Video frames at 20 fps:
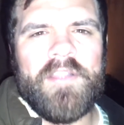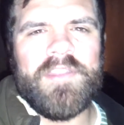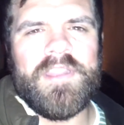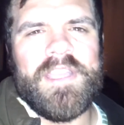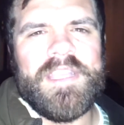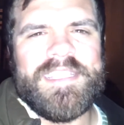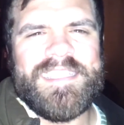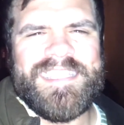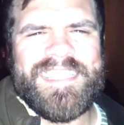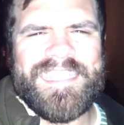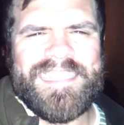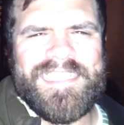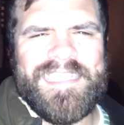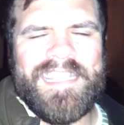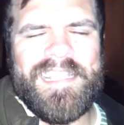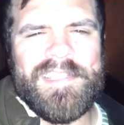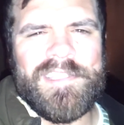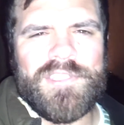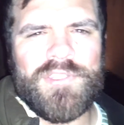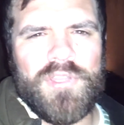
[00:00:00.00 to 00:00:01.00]
Uh,
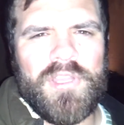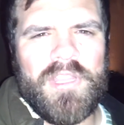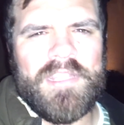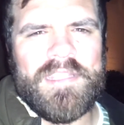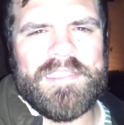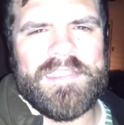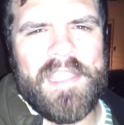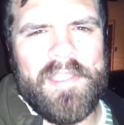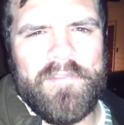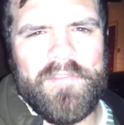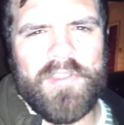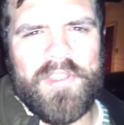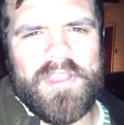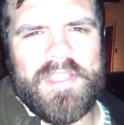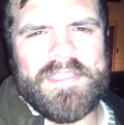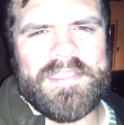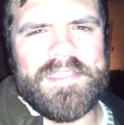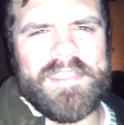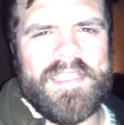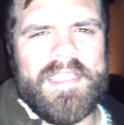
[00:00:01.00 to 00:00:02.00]
16th Street in Denver
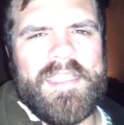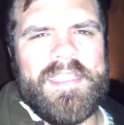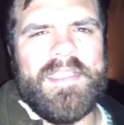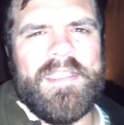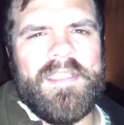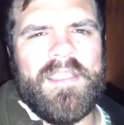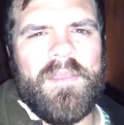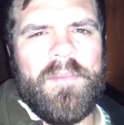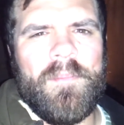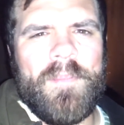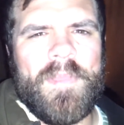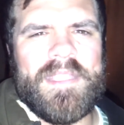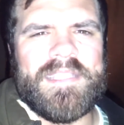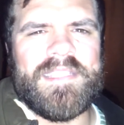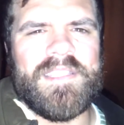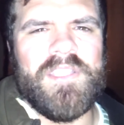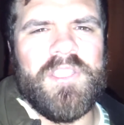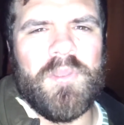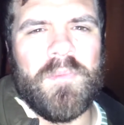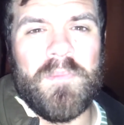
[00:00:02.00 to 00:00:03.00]
is like
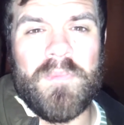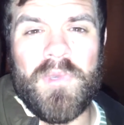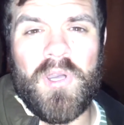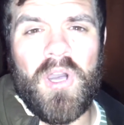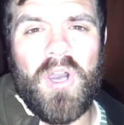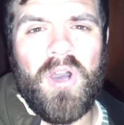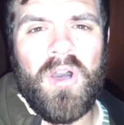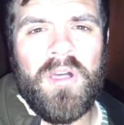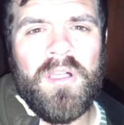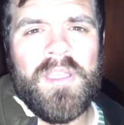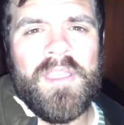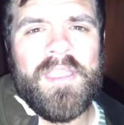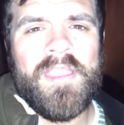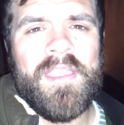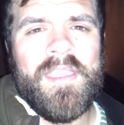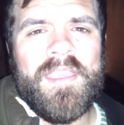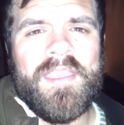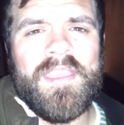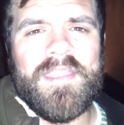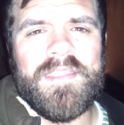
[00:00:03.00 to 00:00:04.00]
basically a mall,
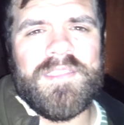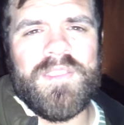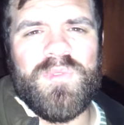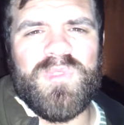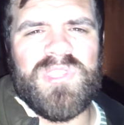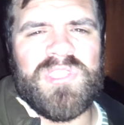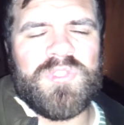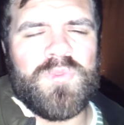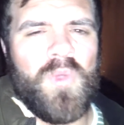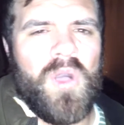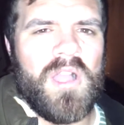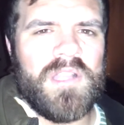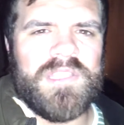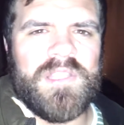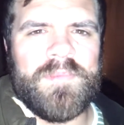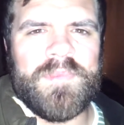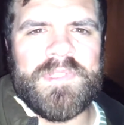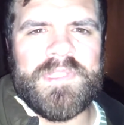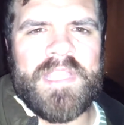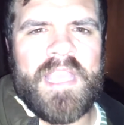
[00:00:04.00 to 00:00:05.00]
and so we just walked up
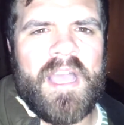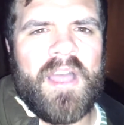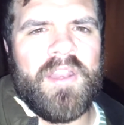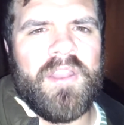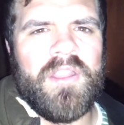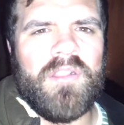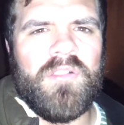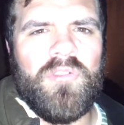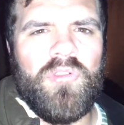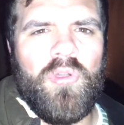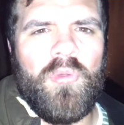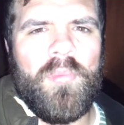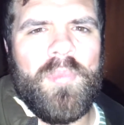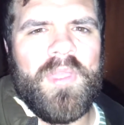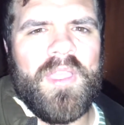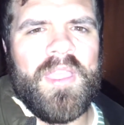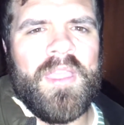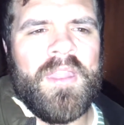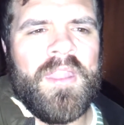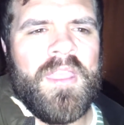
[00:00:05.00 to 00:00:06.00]
and down it a little
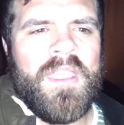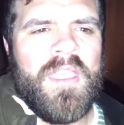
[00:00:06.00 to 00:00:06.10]
bit.